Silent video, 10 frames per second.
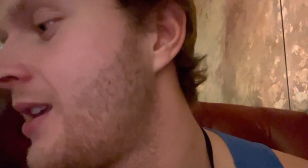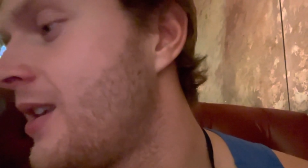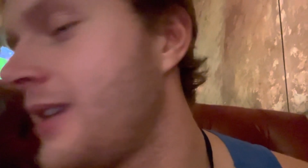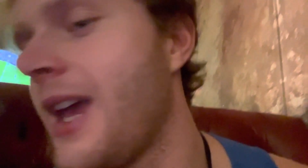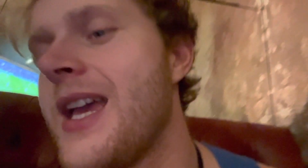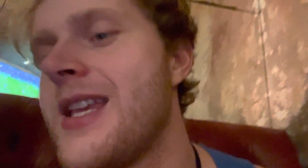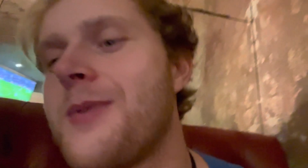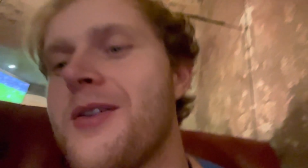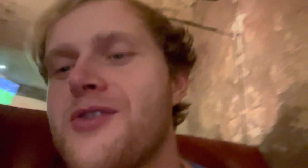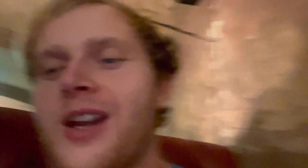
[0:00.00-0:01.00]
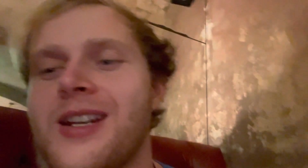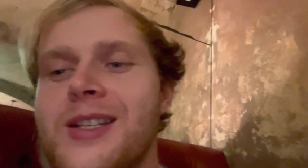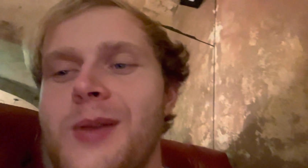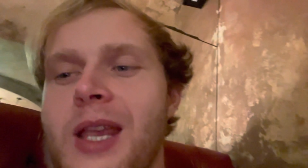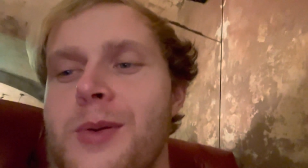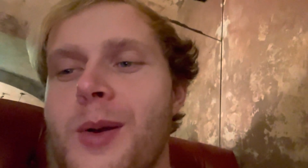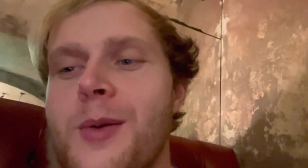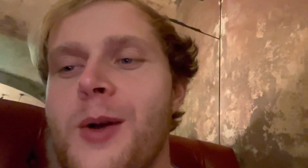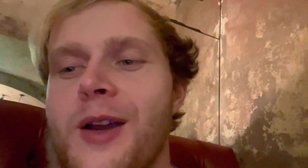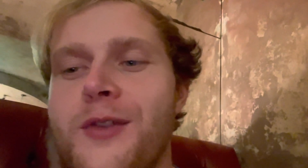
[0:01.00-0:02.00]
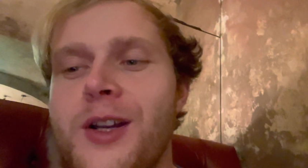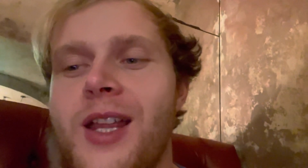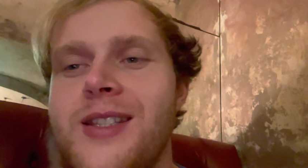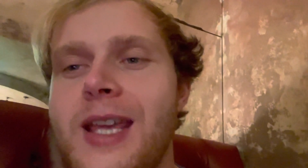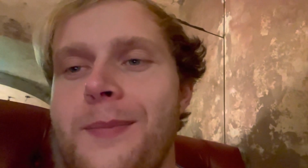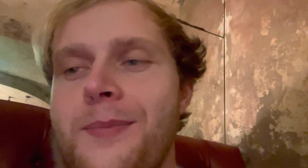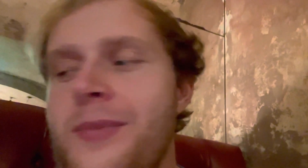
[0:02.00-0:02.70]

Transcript: yeah, he's a bit of a traitor. He's, he's probably working for another team.